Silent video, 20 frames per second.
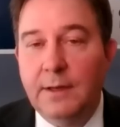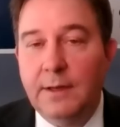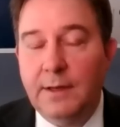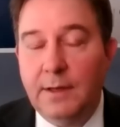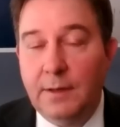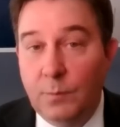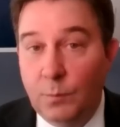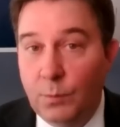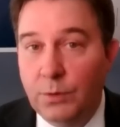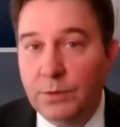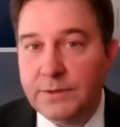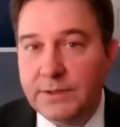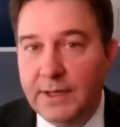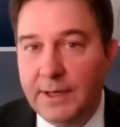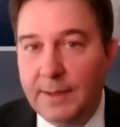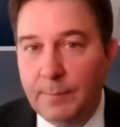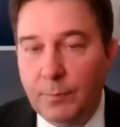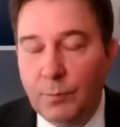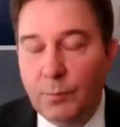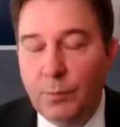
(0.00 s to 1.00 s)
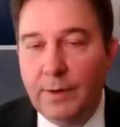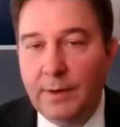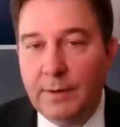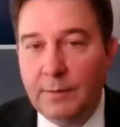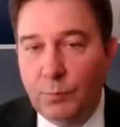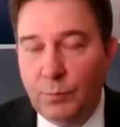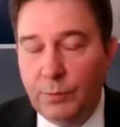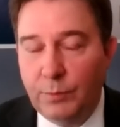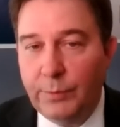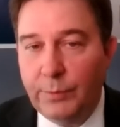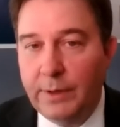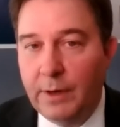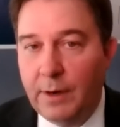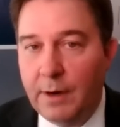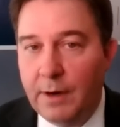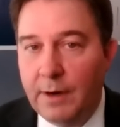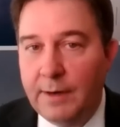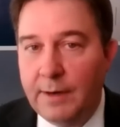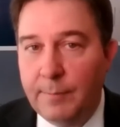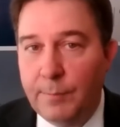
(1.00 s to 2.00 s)
in wartime when we
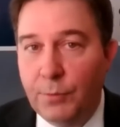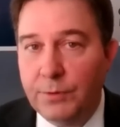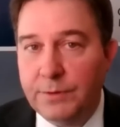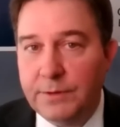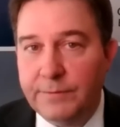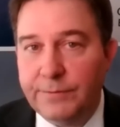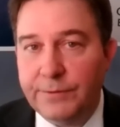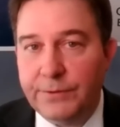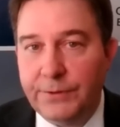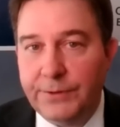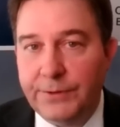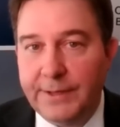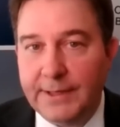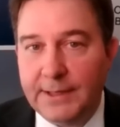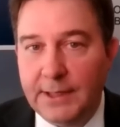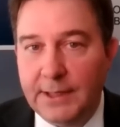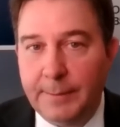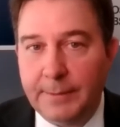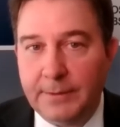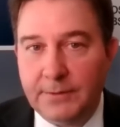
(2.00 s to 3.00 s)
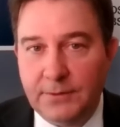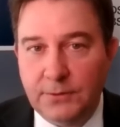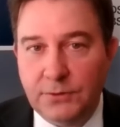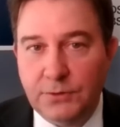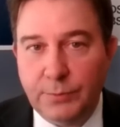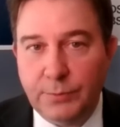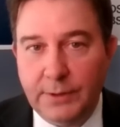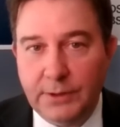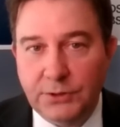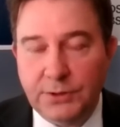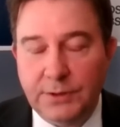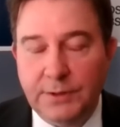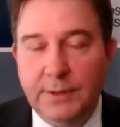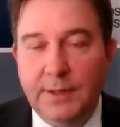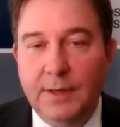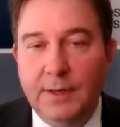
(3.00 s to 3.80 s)
are in a more difficult economic situation,